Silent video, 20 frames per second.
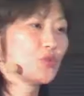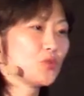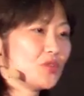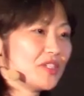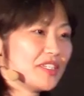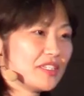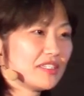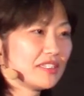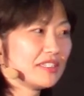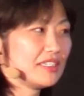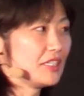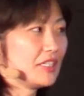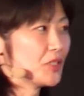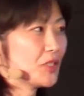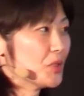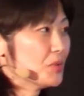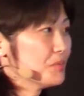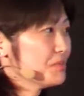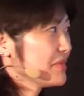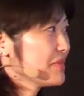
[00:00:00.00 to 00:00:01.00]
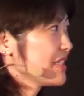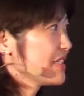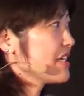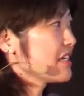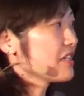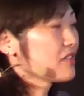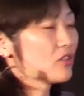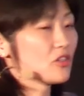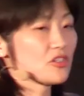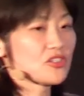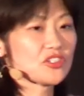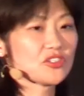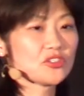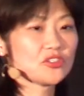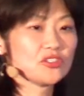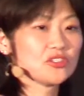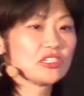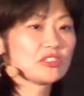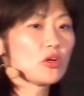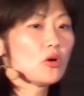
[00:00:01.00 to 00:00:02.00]
to, you know, get
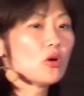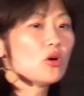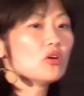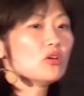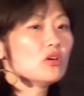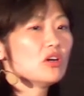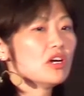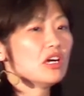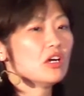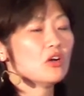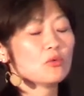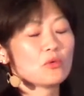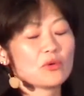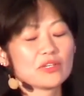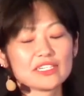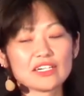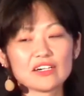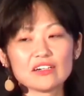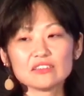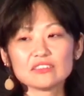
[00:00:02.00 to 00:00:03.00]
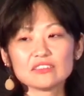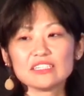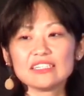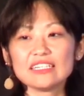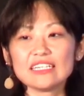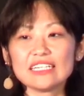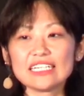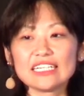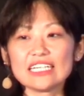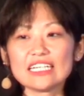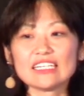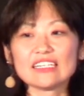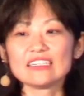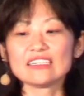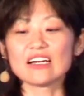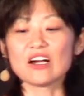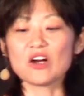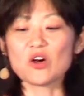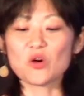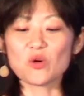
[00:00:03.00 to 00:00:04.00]
closer to the goal without
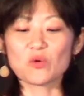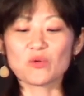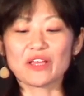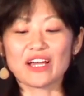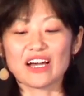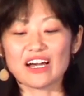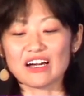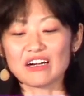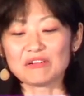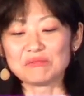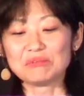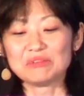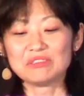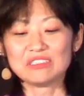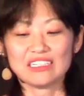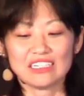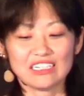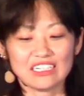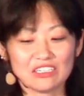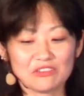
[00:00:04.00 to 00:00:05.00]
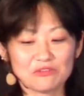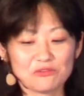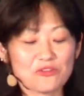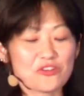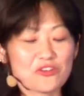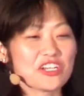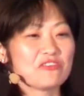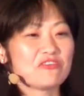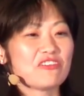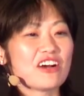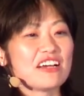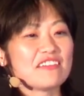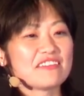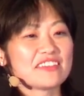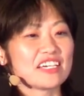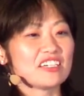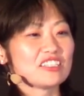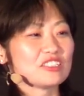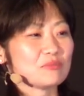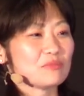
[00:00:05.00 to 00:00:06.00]
thinking, oh, we have
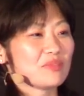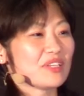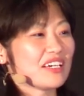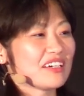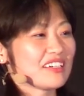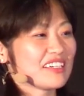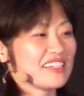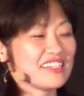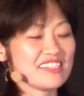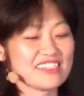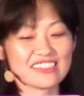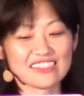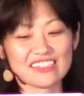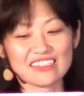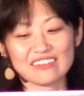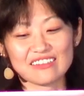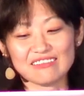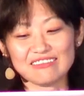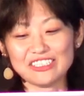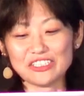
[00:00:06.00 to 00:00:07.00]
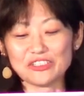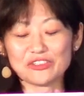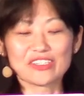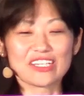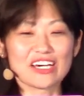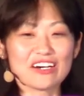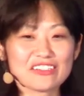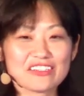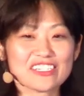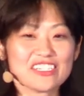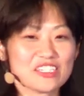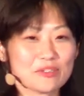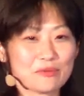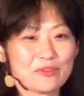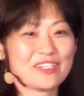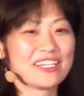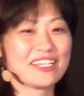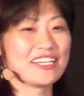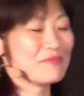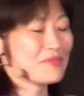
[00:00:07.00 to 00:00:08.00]
forty-five thousand plugins and, you know,
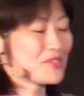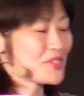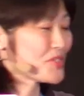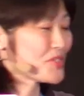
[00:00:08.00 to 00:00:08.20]
thousands of